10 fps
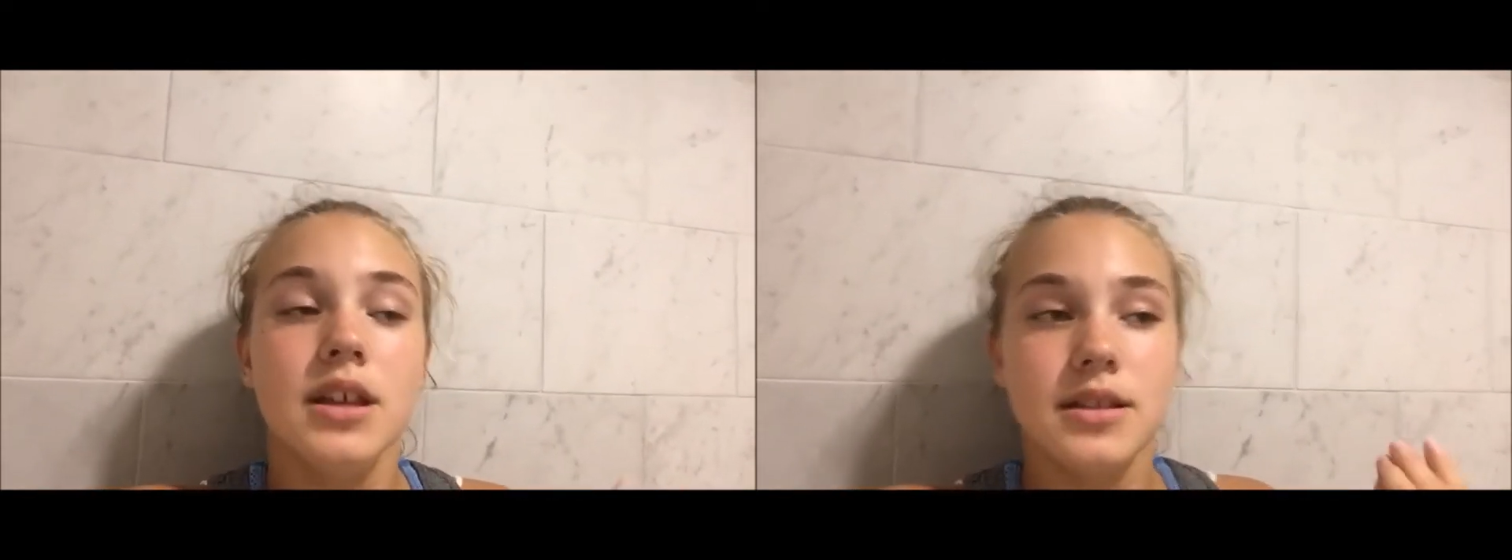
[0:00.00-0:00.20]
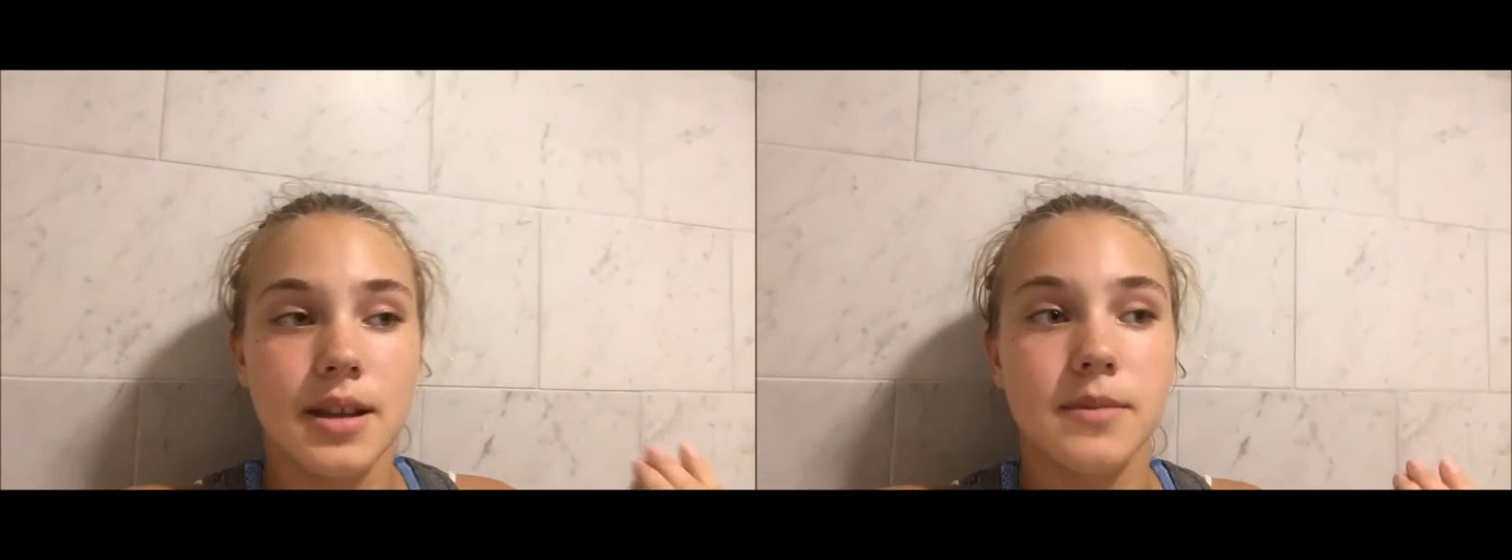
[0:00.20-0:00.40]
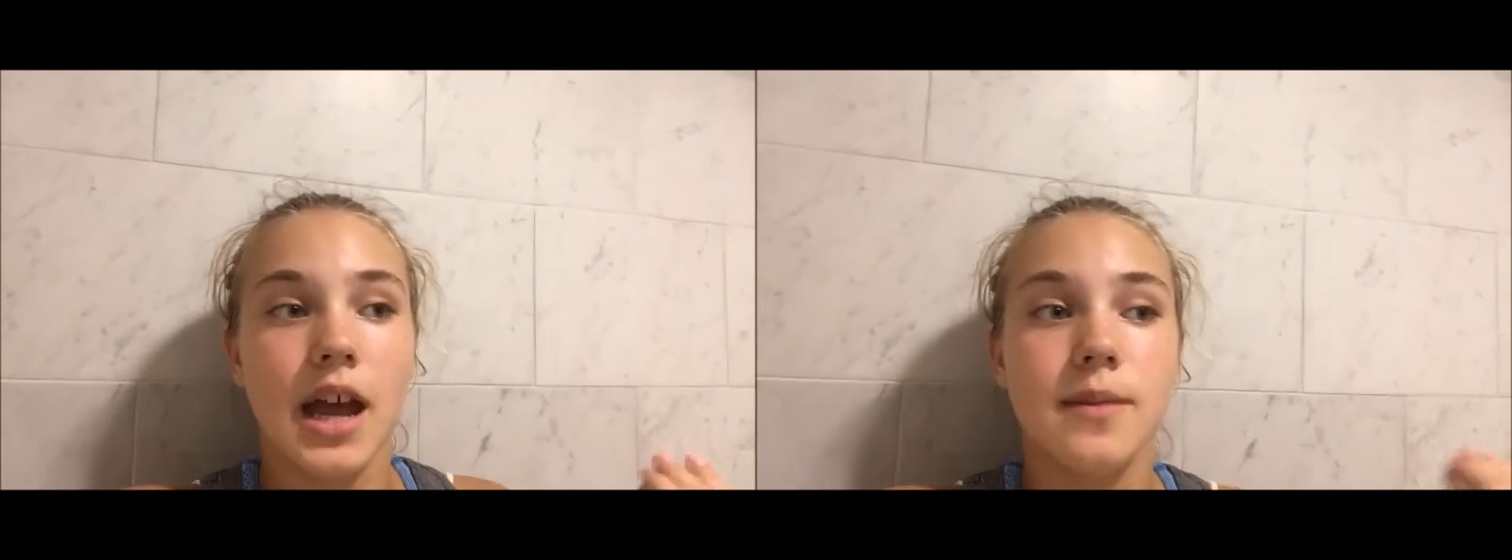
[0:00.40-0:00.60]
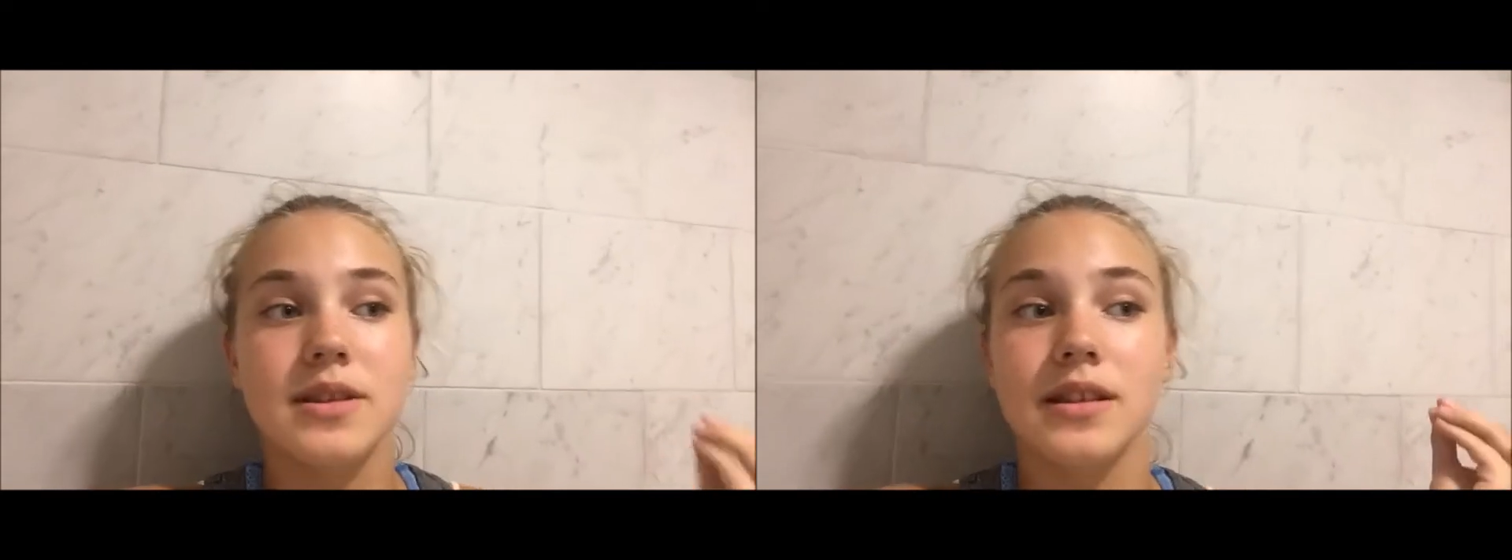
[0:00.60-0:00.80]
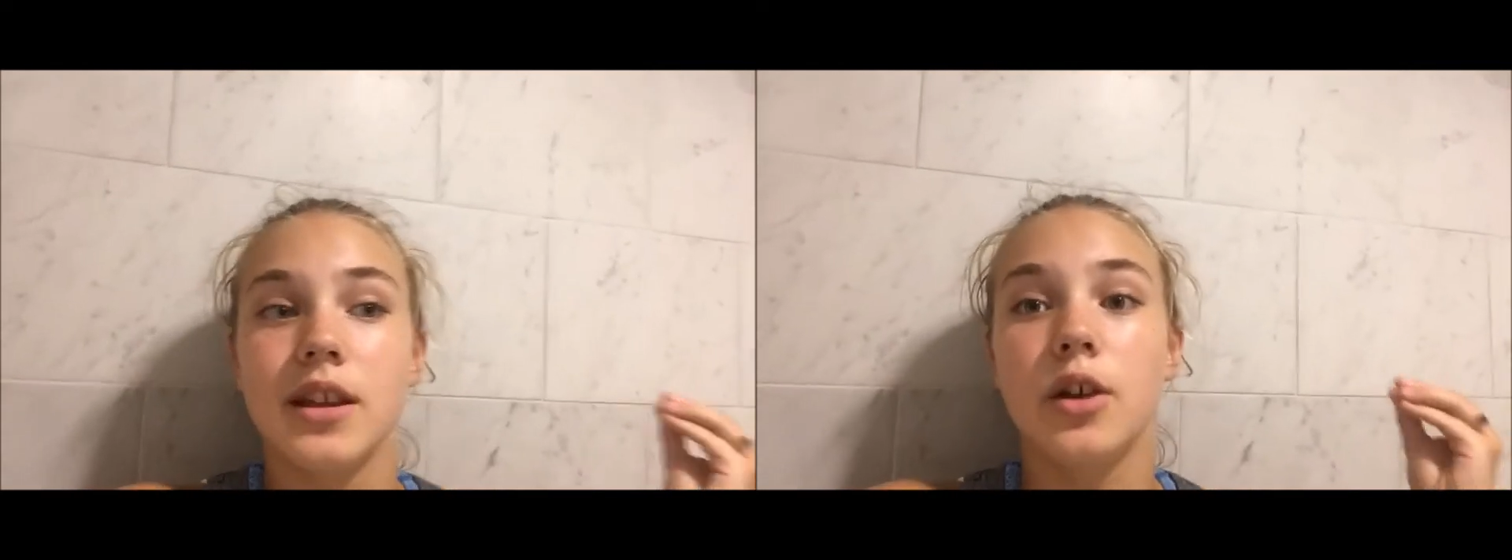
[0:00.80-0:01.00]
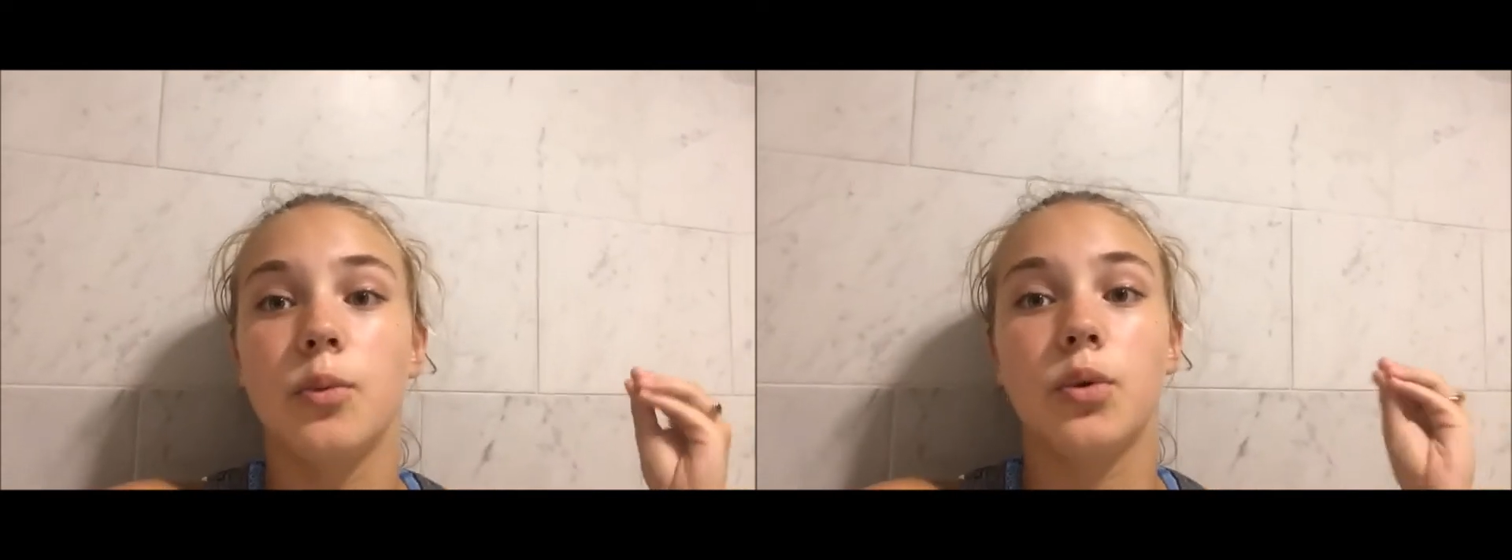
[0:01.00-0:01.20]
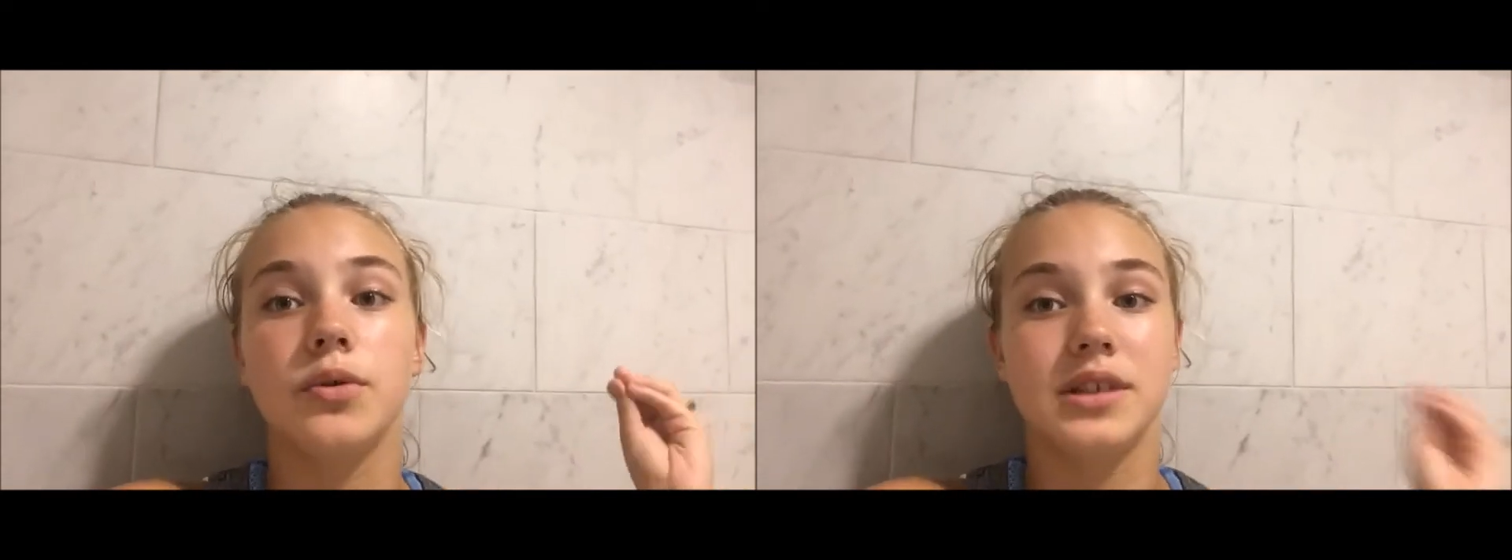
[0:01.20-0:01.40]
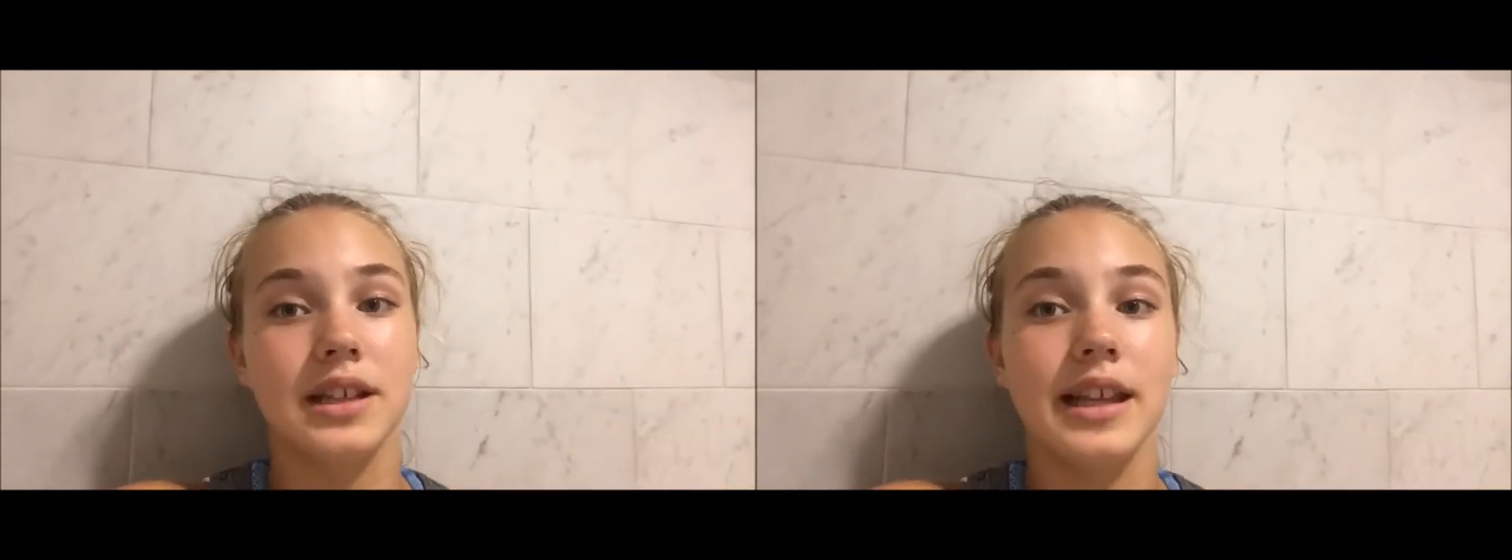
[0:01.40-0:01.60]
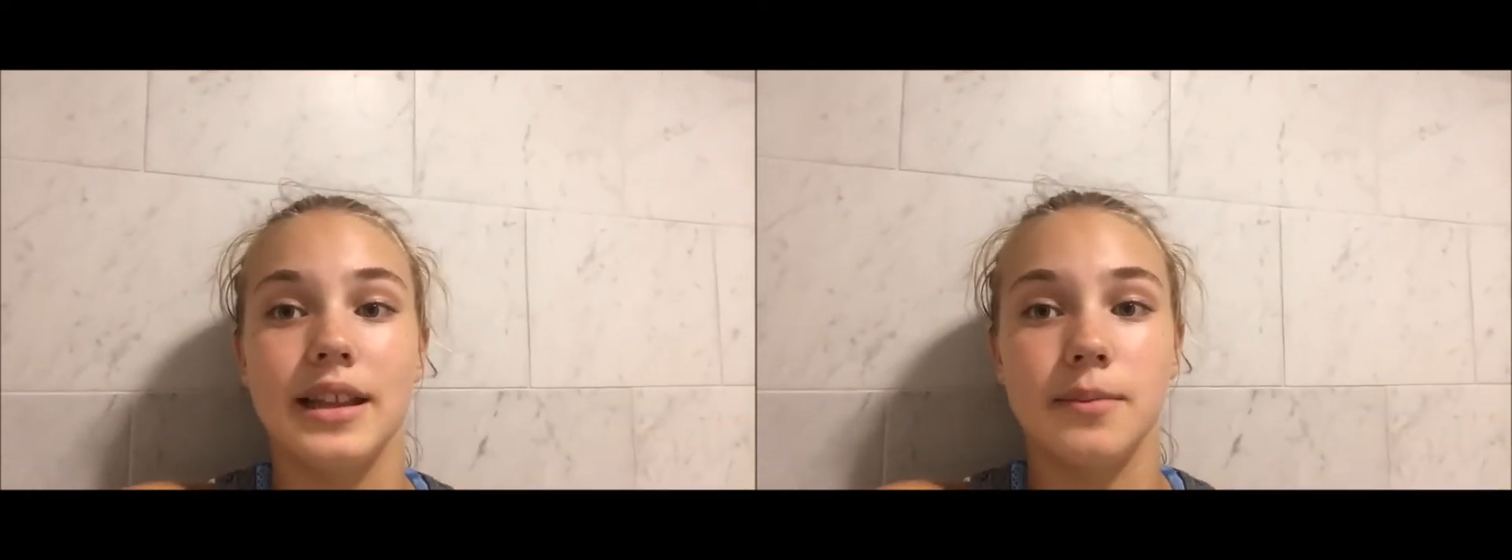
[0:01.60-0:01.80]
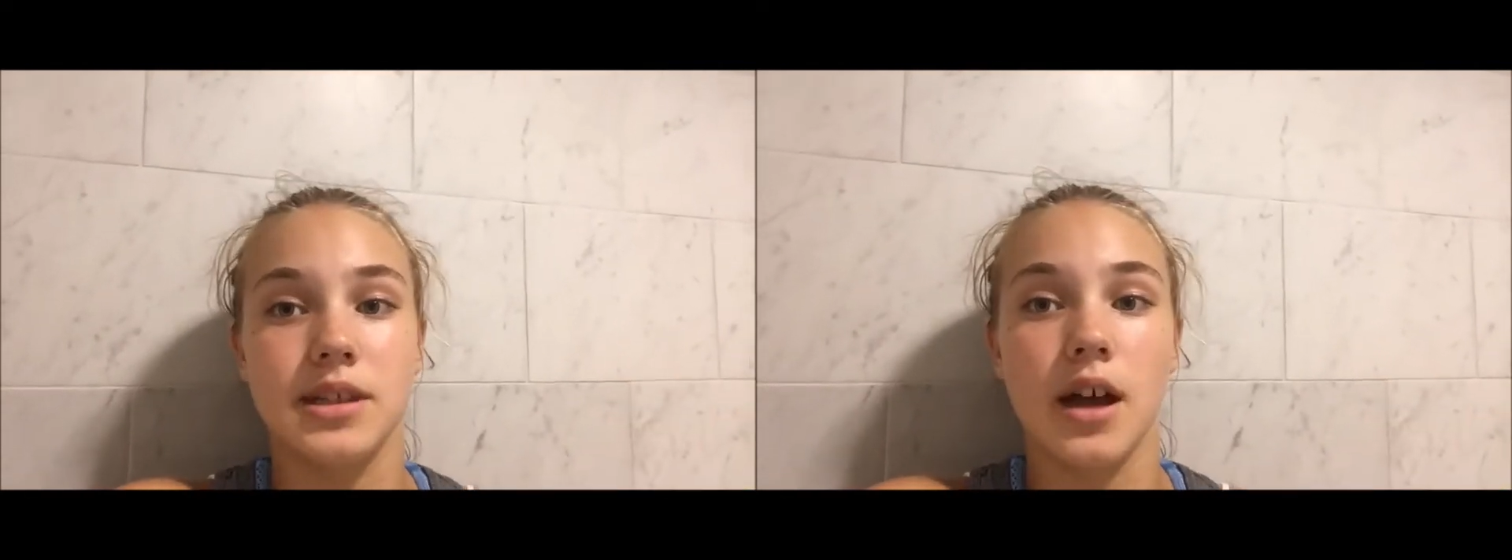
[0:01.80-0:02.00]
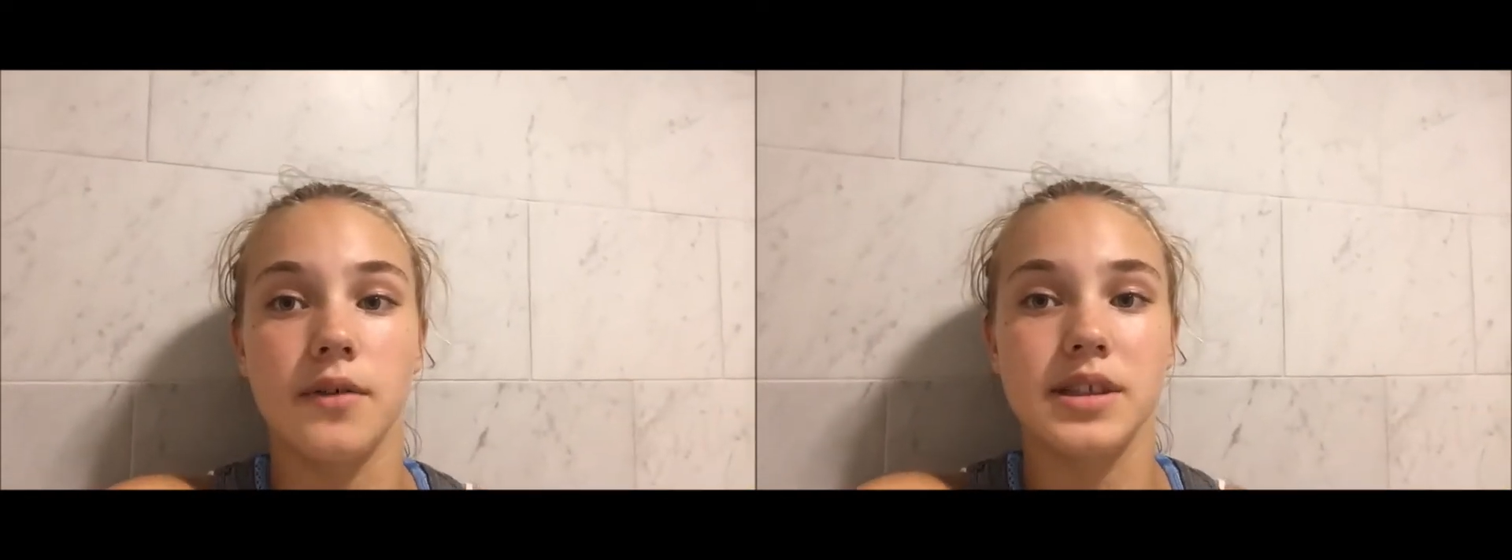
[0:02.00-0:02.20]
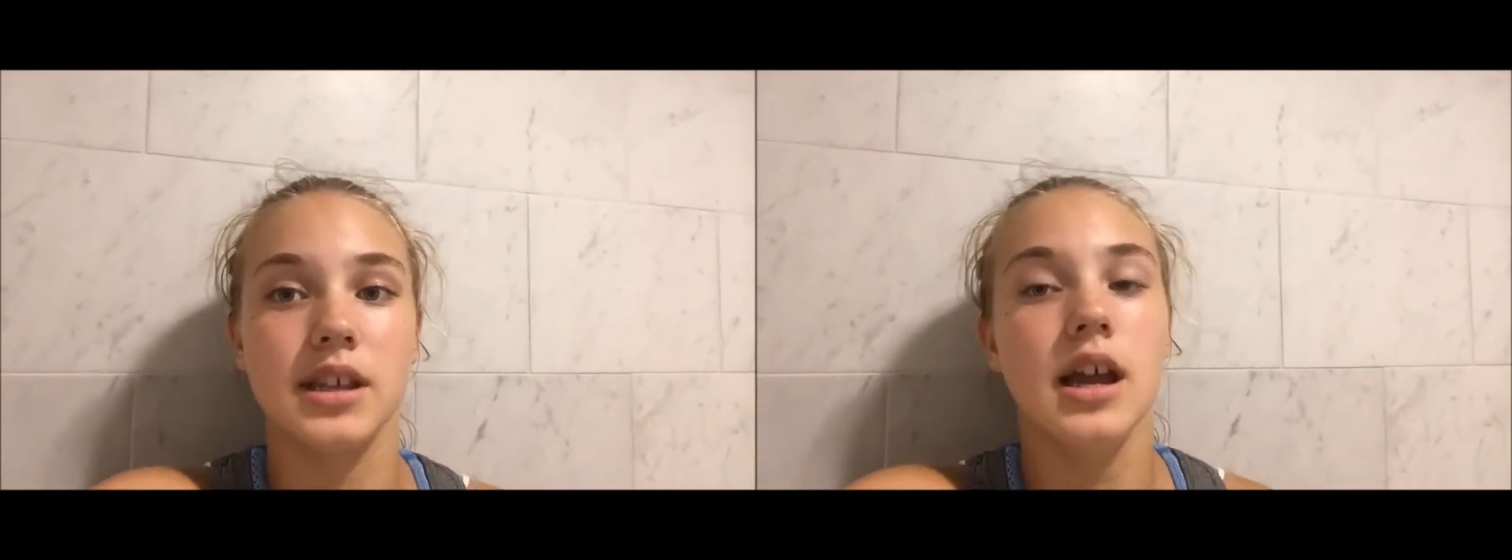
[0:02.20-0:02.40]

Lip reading: sometimes they will delete themselves.